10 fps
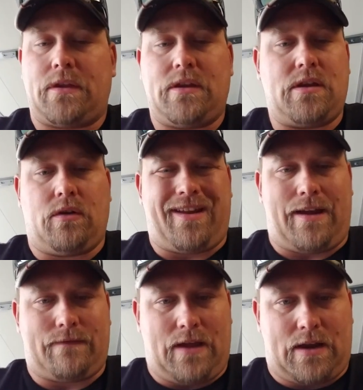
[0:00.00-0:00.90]
You don't
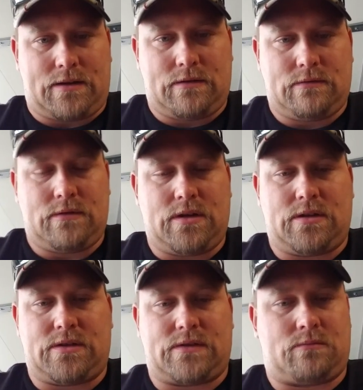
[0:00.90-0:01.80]
have that.
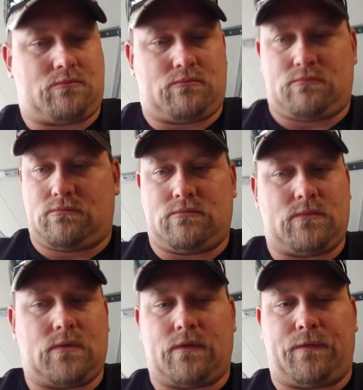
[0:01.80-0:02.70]
It's
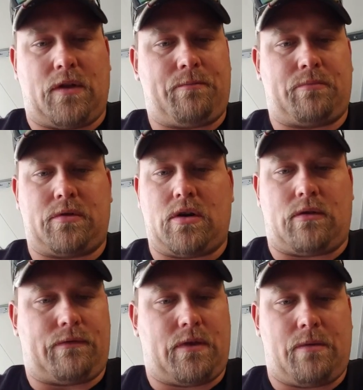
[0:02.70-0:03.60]
flip,
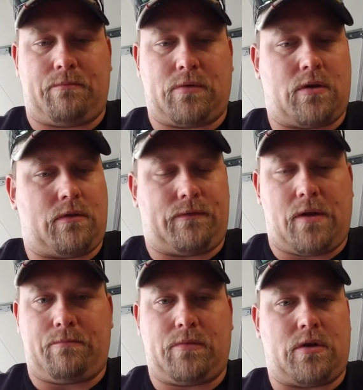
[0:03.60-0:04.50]
go, flip, go,
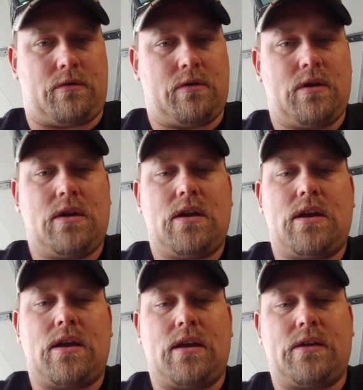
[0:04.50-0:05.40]
flip, go.
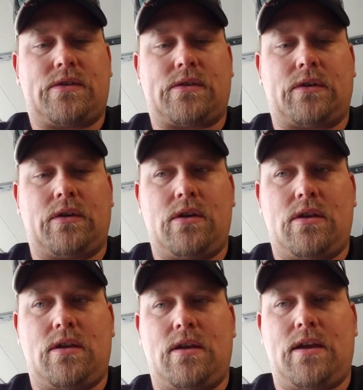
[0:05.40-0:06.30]
So
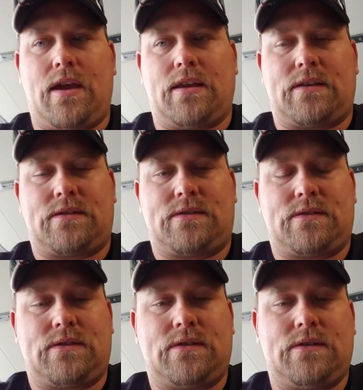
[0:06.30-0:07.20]

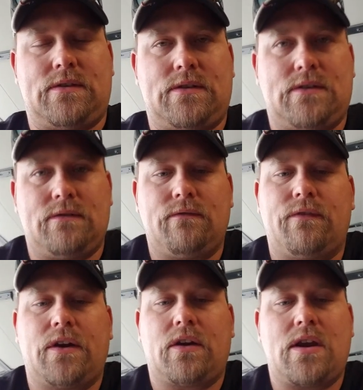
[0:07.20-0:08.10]
it's
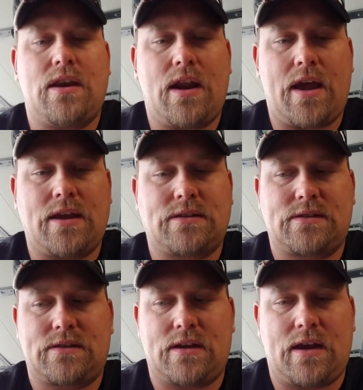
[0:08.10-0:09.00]
very
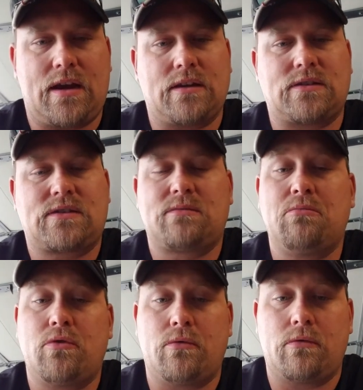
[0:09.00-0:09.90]
nice and
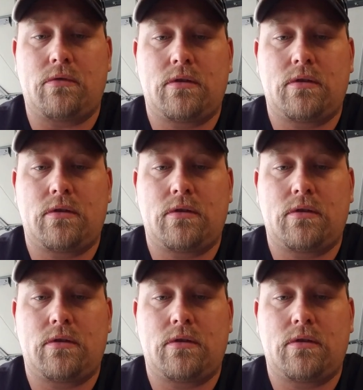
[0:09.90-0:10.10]
smooth